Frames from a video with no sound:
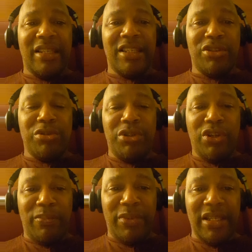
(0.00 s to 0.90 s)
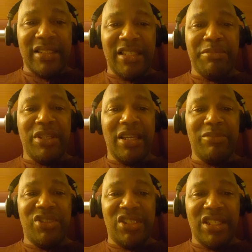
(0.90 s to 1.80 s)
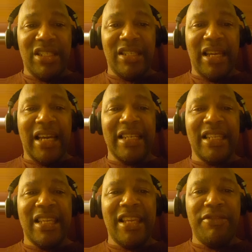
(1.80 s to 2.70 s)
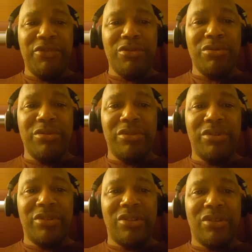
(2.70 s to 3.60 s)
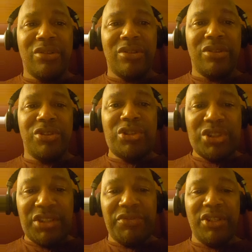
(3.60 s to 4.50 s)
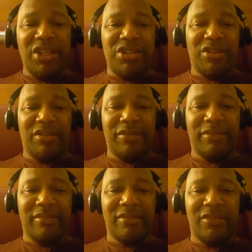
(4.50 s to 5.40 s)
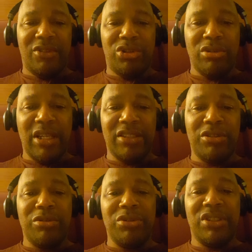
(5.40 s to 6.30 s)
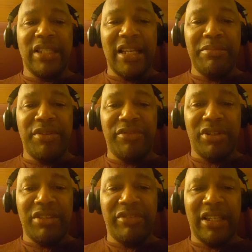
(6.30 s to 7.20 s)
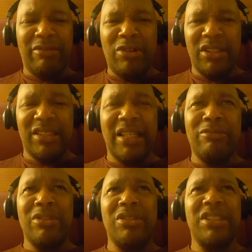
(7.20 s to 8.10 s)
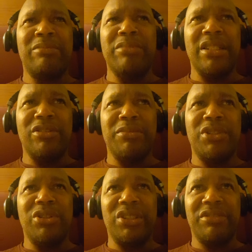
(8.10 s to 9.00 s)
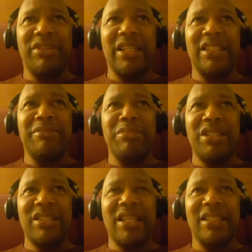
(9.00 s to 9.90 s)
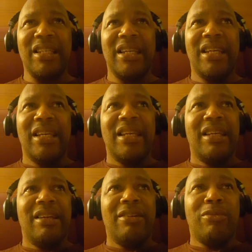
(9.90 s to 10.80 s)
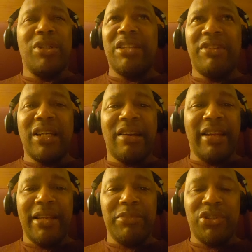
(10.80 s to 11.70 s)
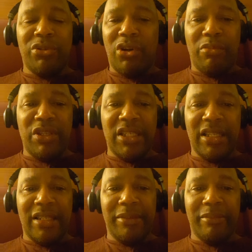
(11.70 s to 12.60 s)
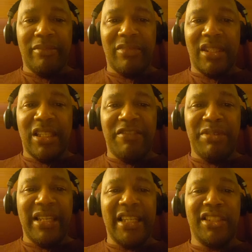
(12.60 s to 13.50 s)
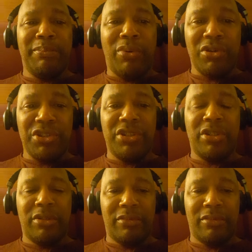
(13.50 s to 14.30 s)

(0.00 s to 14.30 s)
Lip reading: He took your place. He became sin and gave you justification so that you could stand before the Father. What is that? What does it mean to be justified? It means that whatever crimes you committed, they've been expunged.